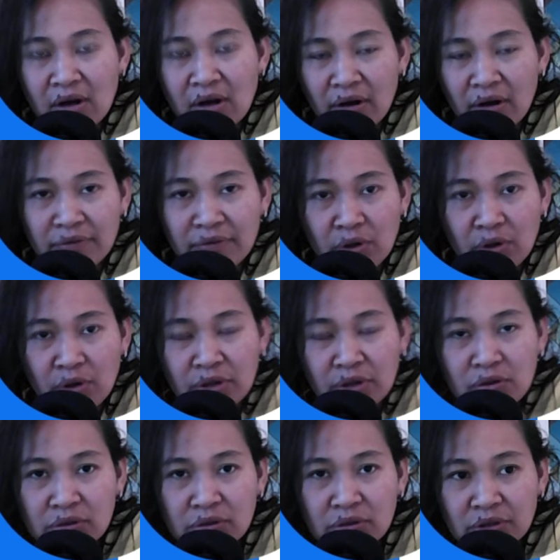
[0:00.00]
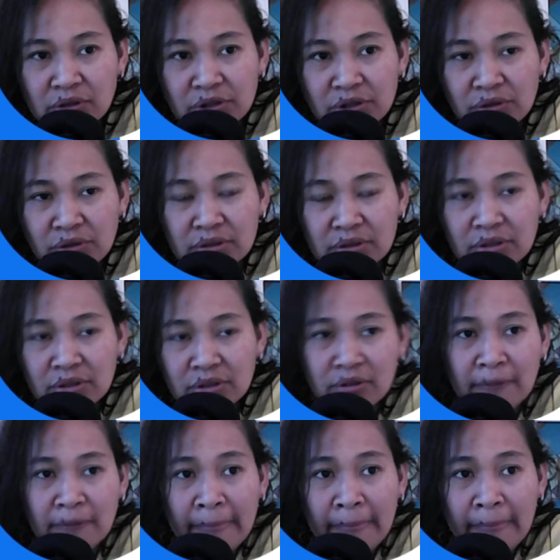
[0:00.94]
of your Google Search
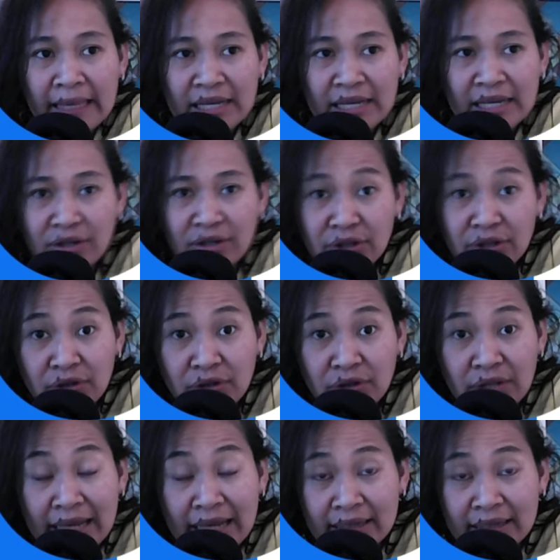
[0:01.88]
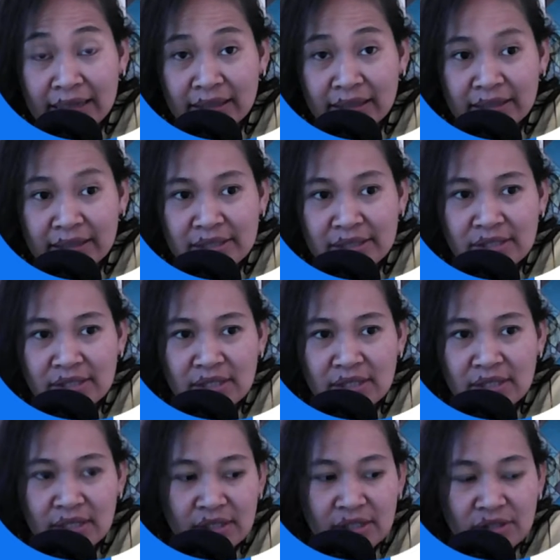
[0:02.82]
Console in your Google
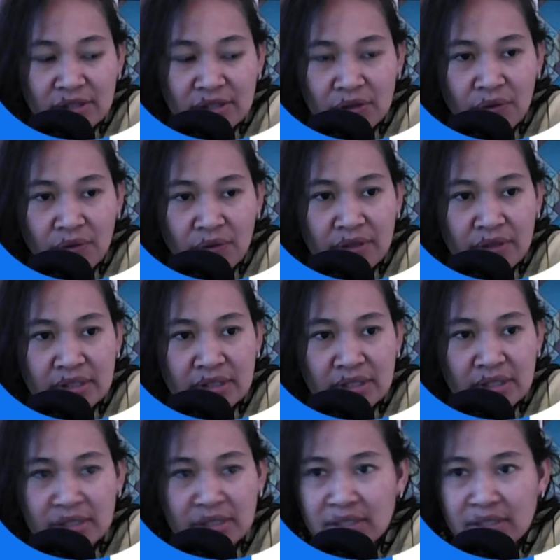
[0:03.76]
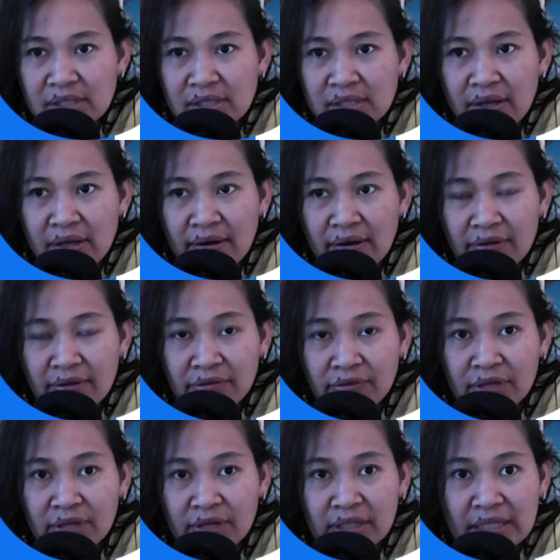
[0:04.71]
Analytics. So, this is a
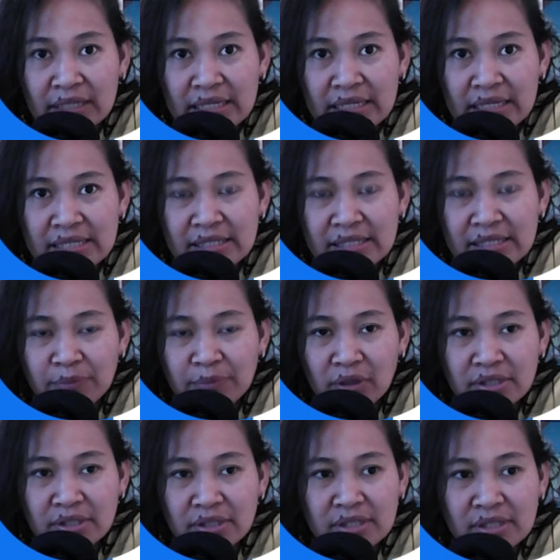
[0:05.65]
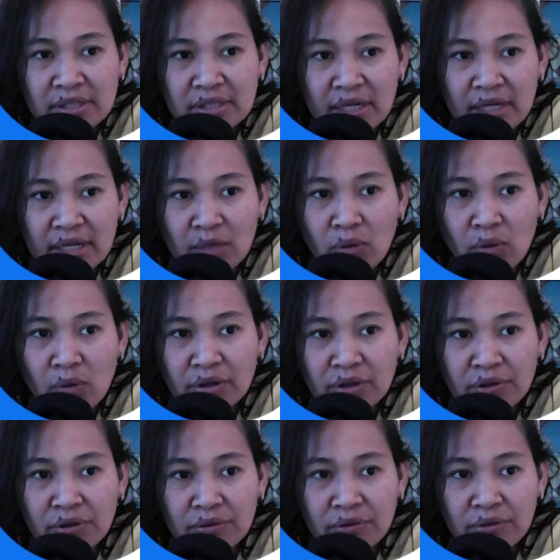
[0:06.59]
really easy process, and I'll
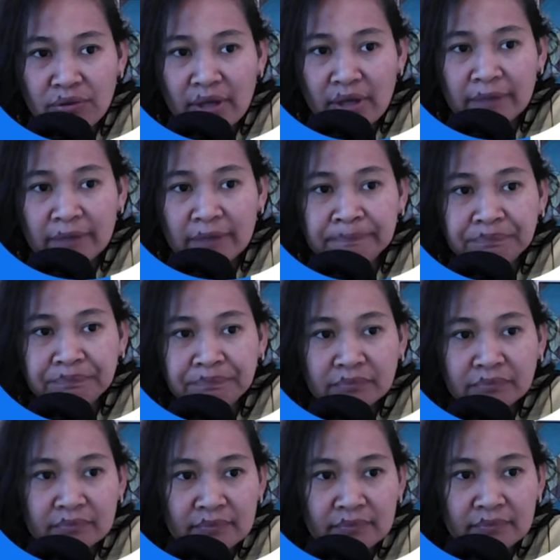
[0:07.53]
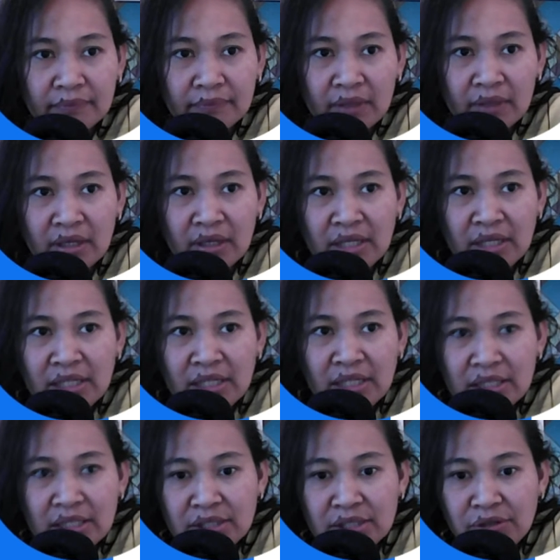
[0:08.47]
walk you through that.
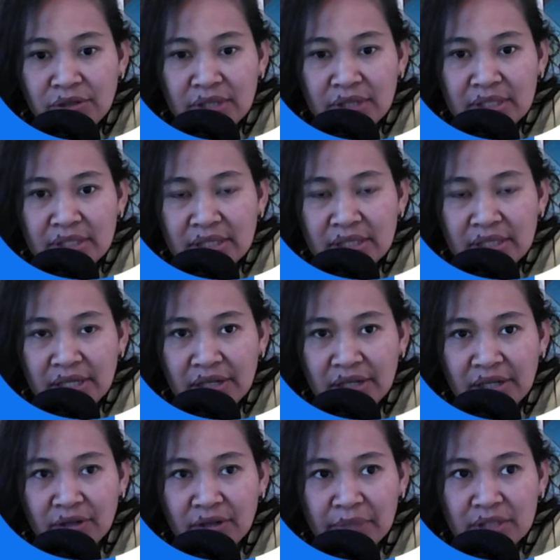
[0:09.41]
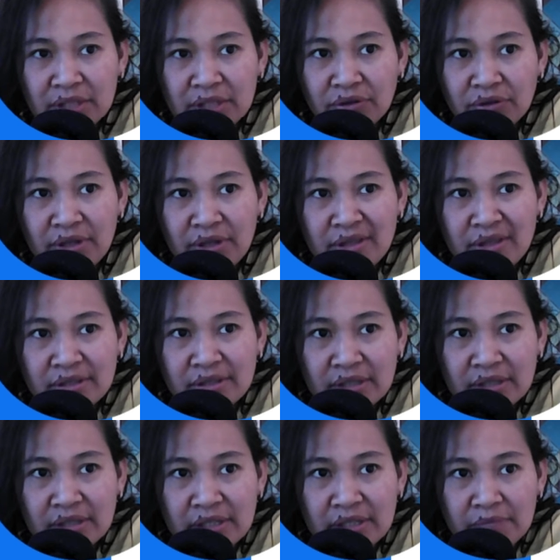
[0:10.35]
As you can see here on my screen,
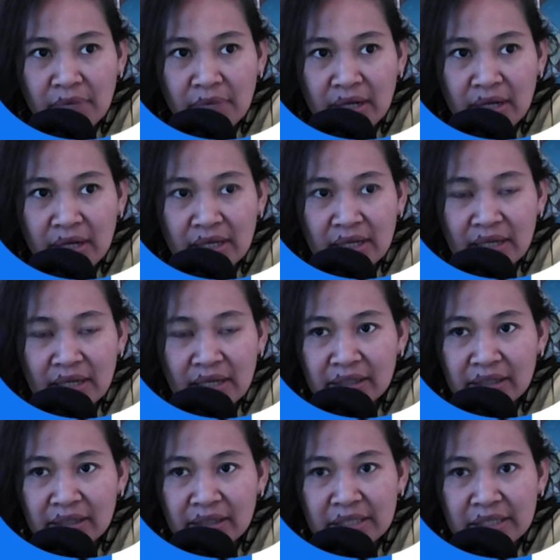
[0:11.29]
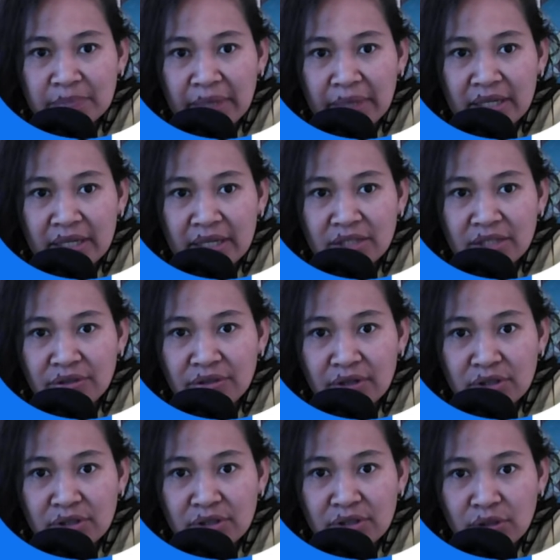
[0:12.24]
this is my analytics page.
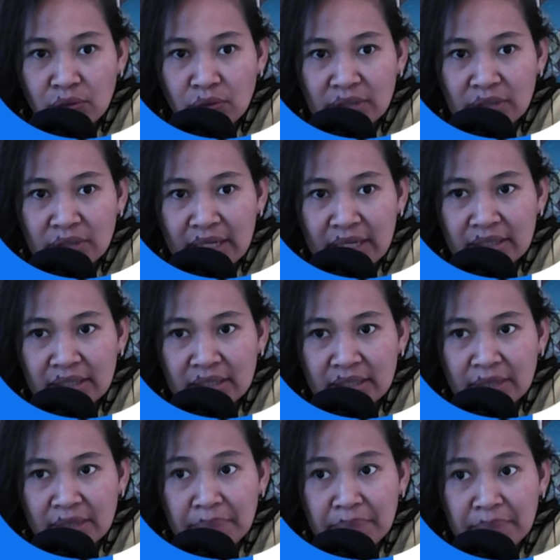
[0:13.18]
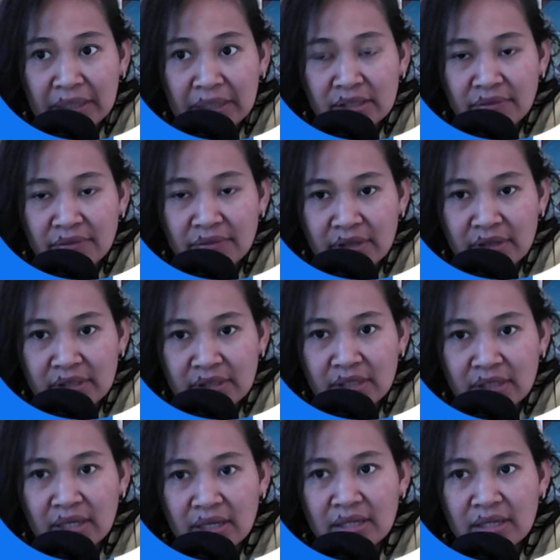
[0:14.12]
There's no data because
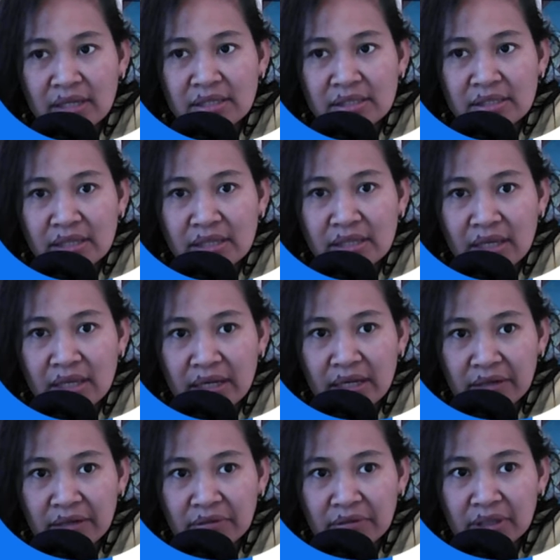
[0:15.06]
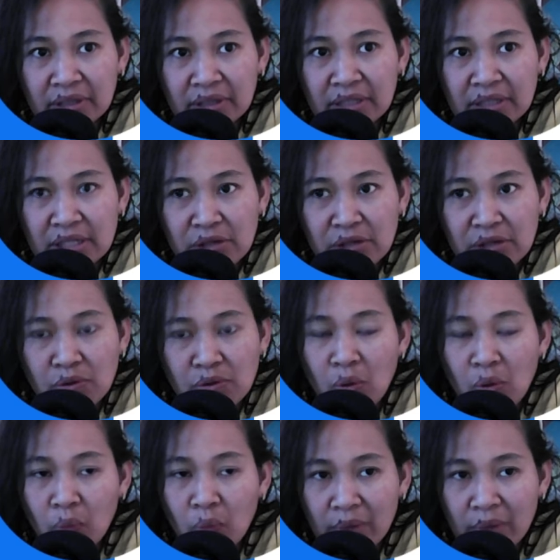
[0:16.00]
this is a really new
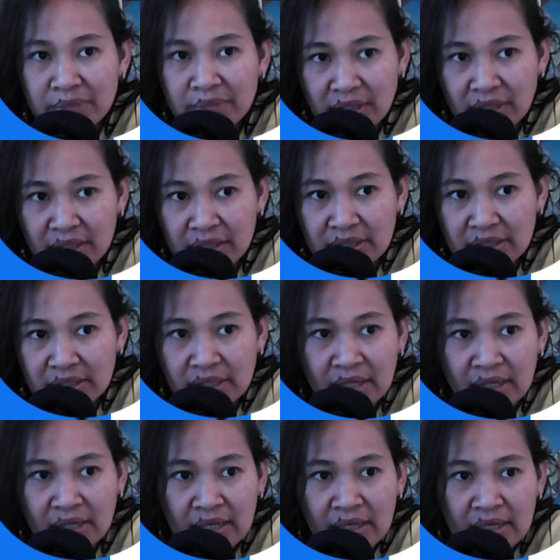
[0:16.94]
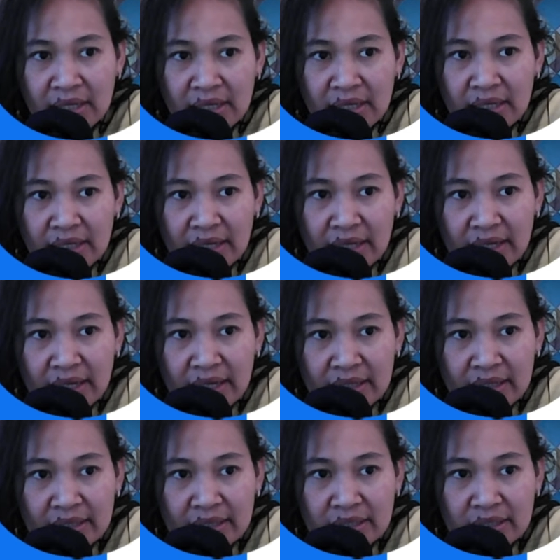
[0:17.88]
website.
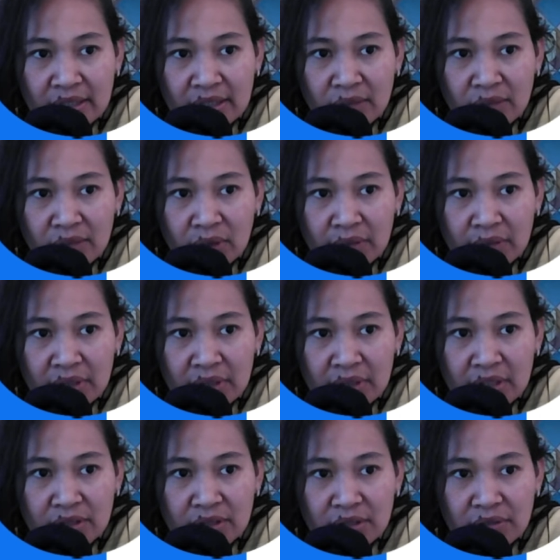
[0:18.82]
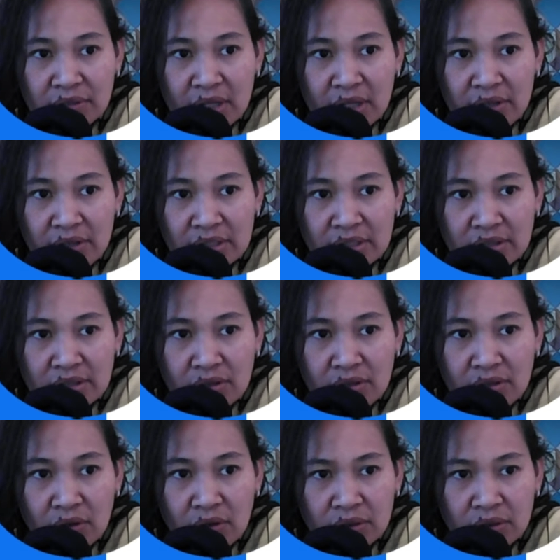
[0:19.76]
And uh, what I'm gonna do now is to
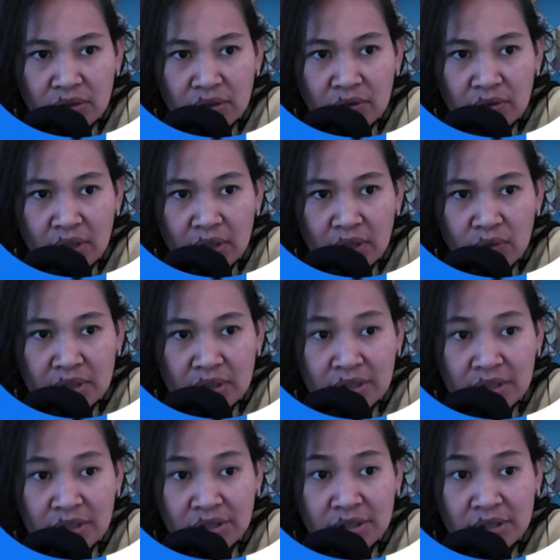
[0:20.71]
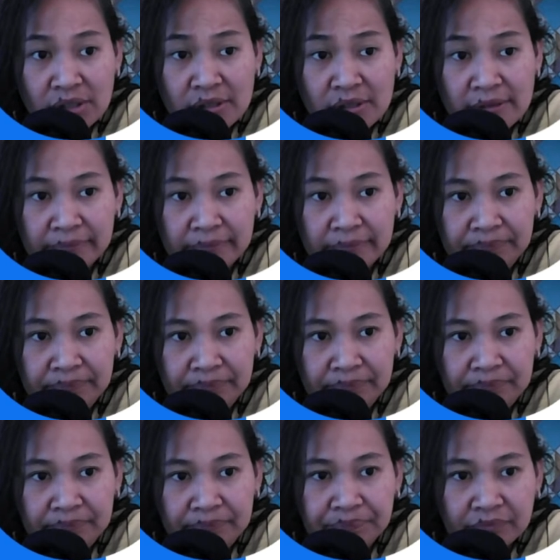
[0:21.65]
go to acquisition.
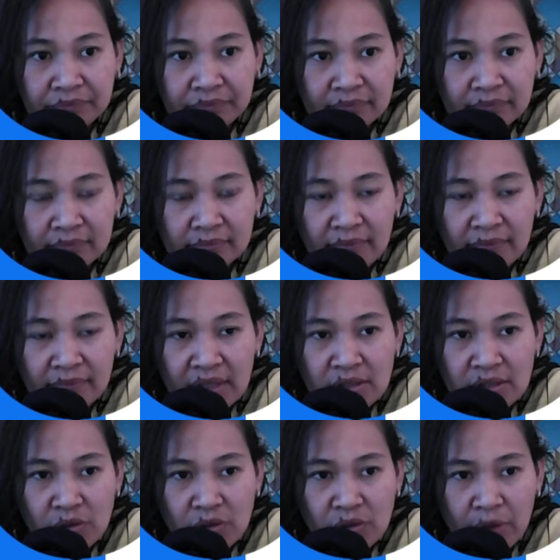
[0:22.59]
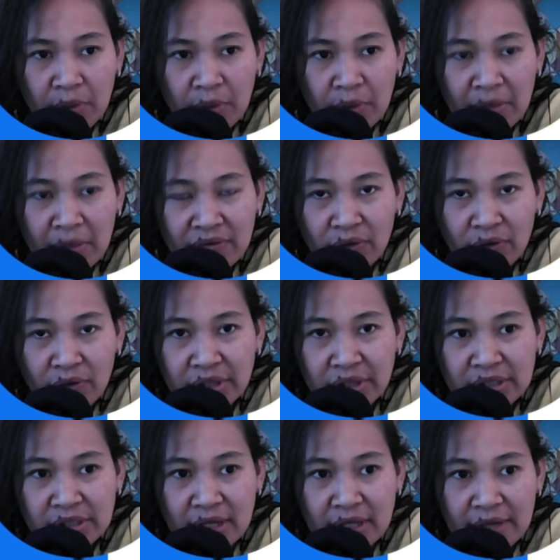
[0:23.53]
Sorry about my
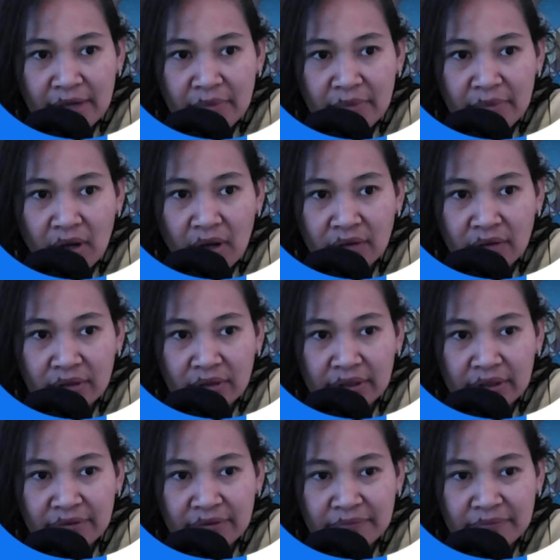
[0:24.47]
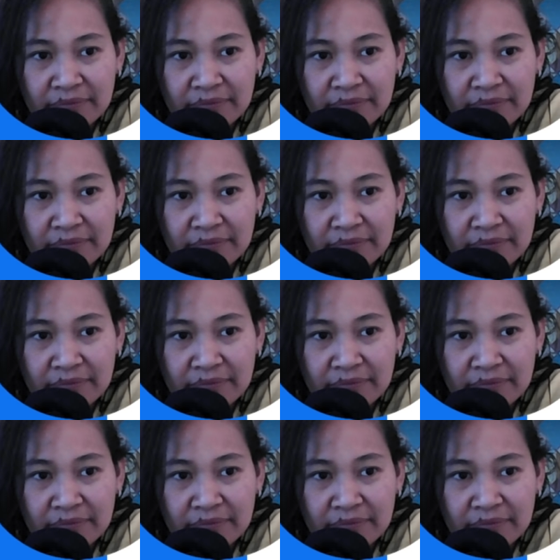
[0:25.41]
voice, I am not really